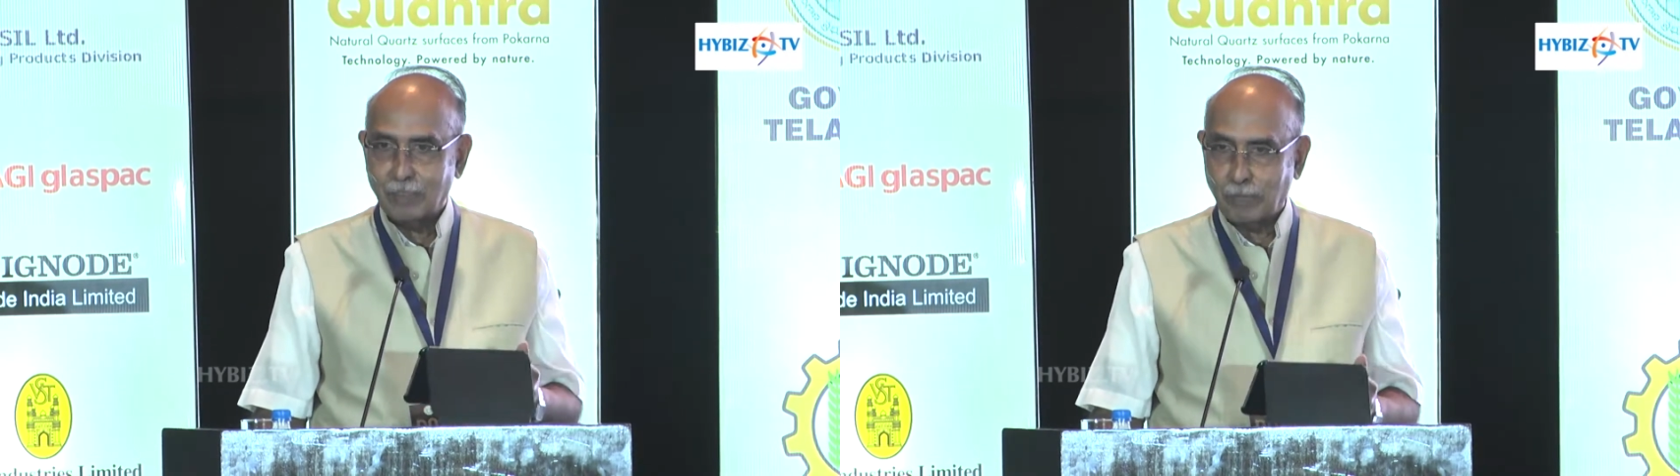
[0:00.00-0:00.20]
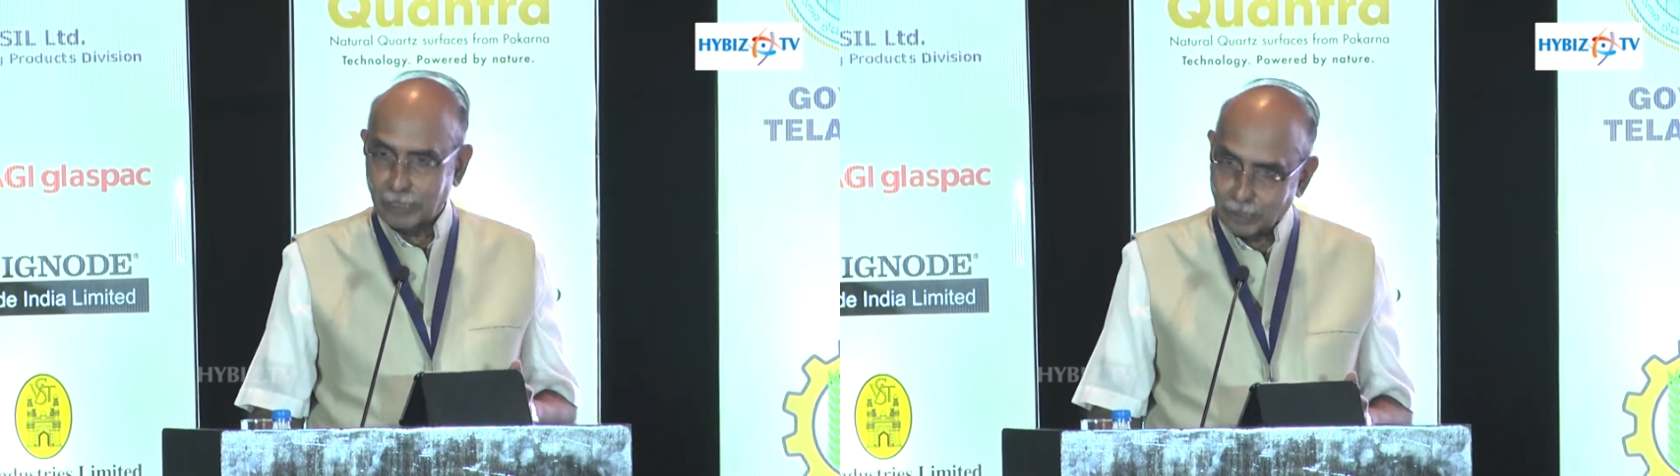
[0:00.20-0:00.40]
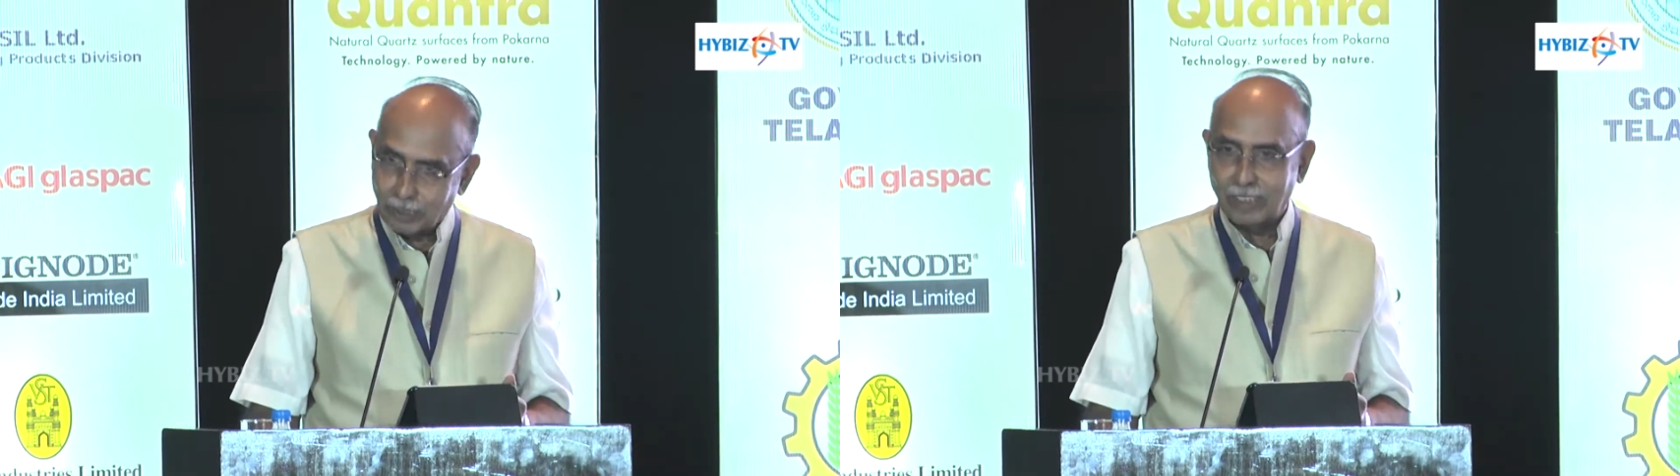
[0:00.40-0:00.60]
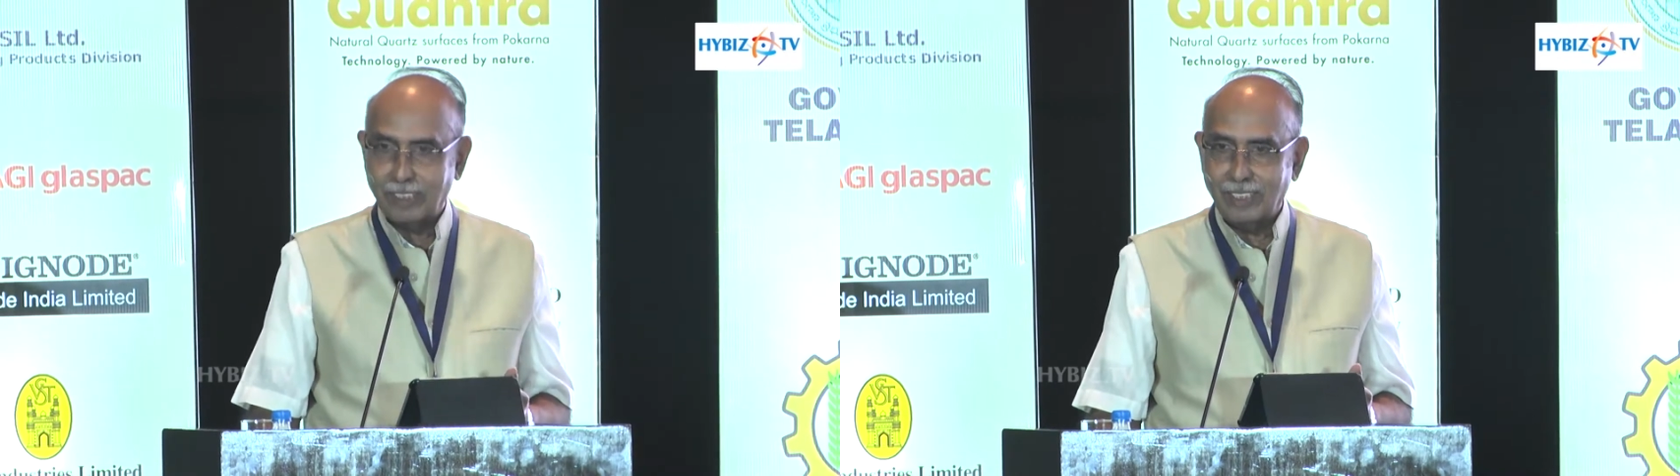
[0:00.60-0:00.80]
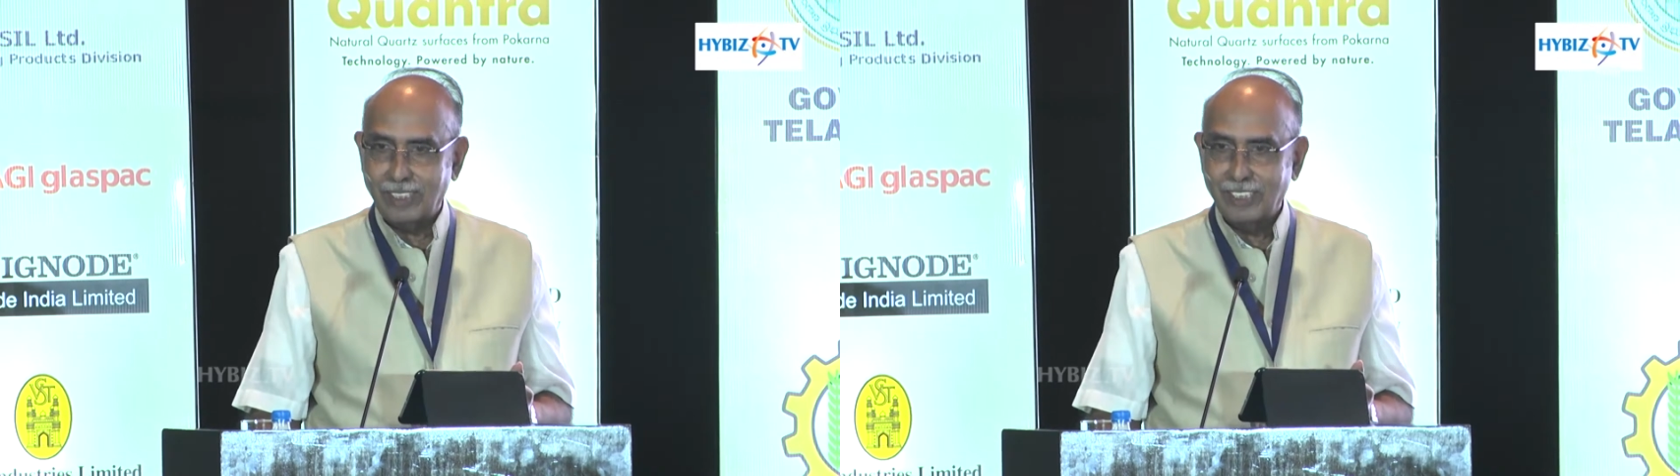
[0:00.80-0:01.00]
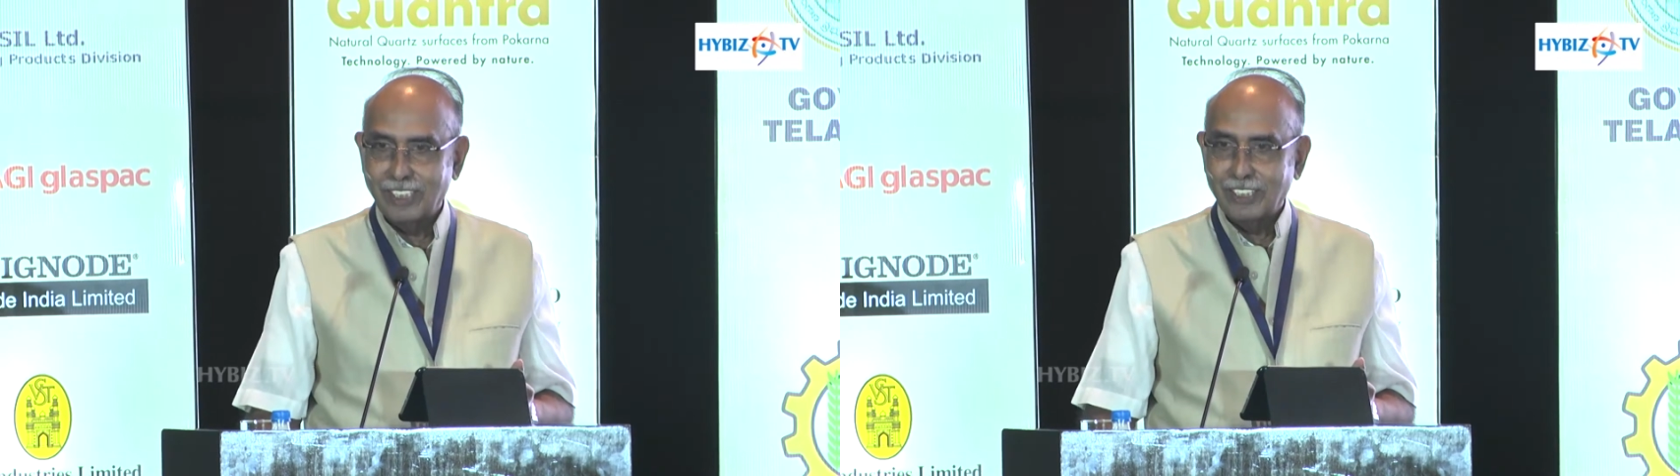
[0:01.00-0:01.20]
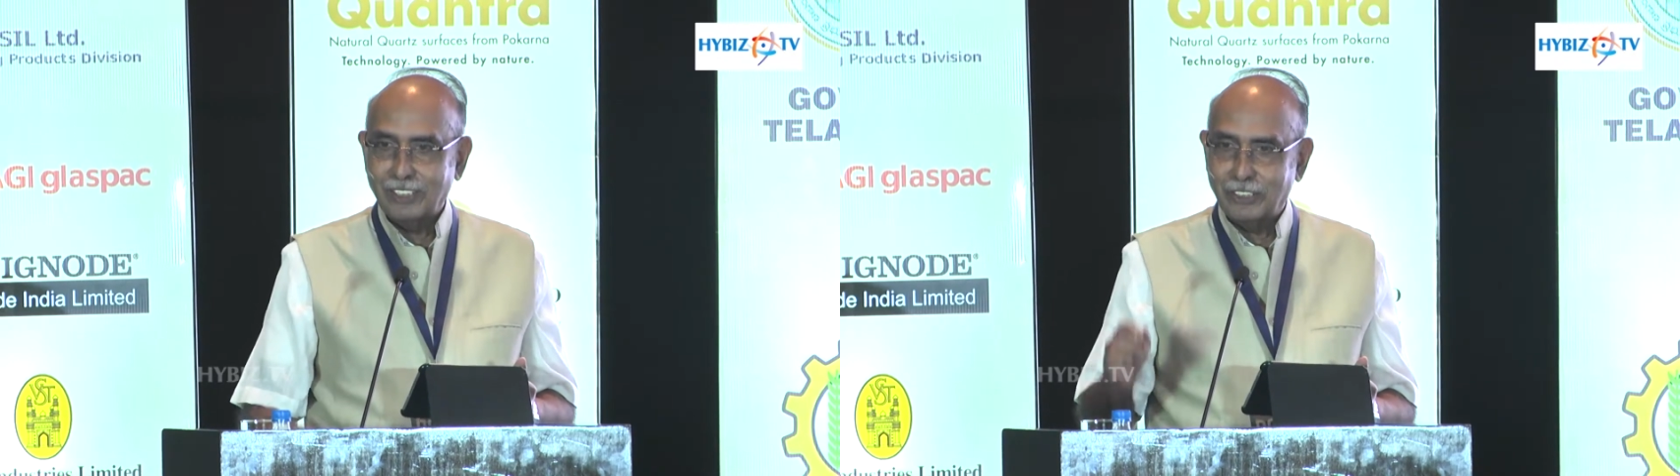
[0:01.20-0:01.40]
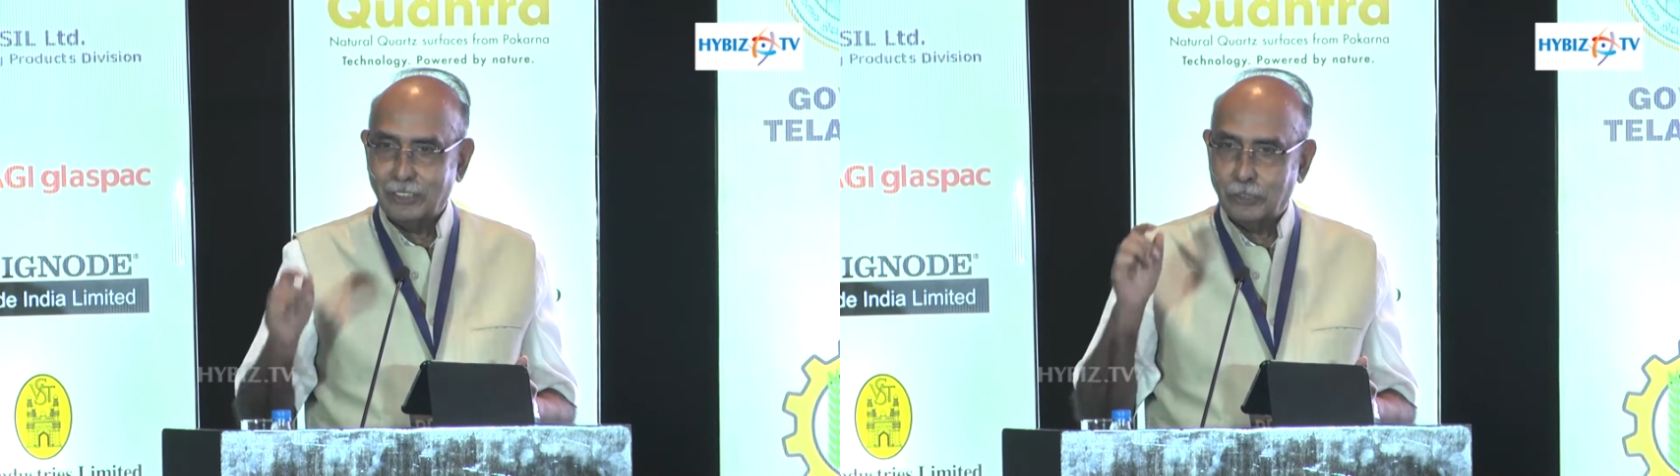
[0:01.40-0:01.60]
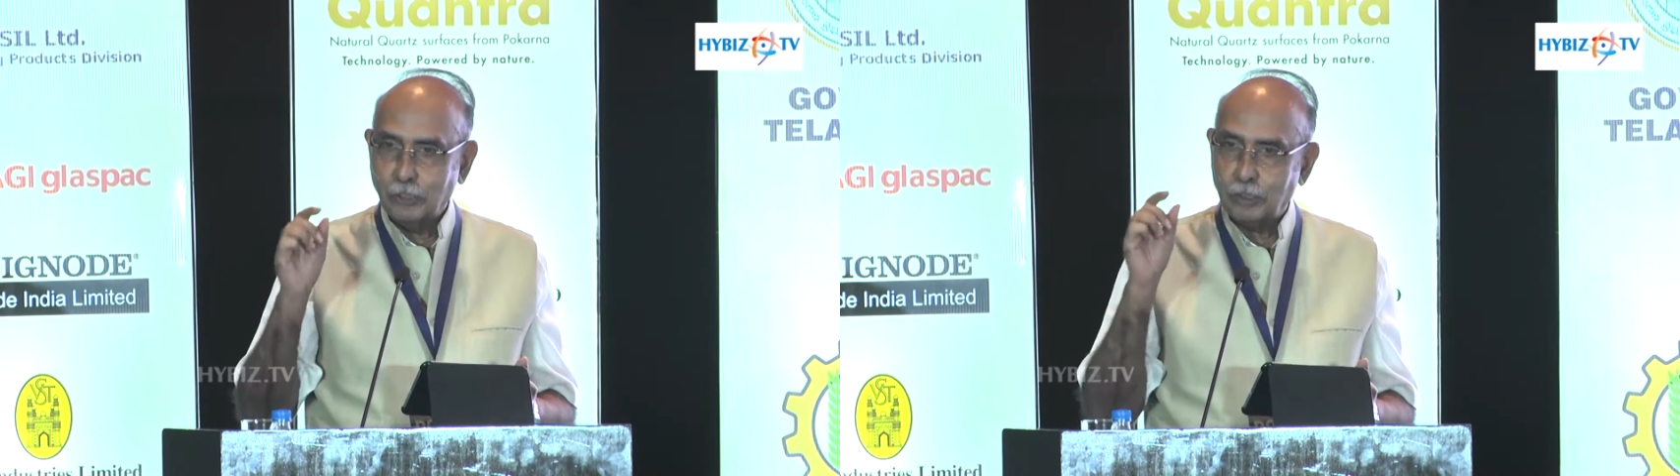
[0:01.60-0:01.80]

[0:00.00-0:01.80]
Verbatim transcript: particularly to